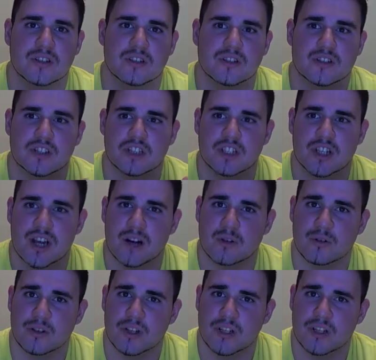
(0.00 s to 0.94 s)

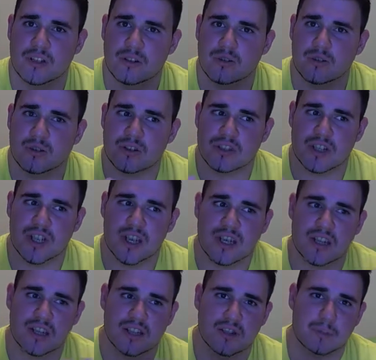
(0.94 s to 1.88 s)
Showering or
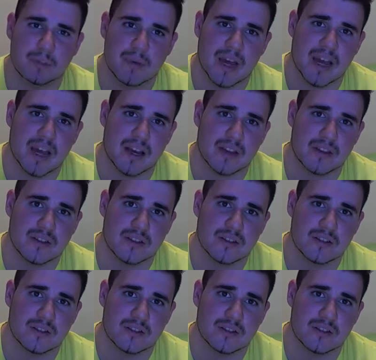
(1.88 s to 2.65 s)
taking a bath?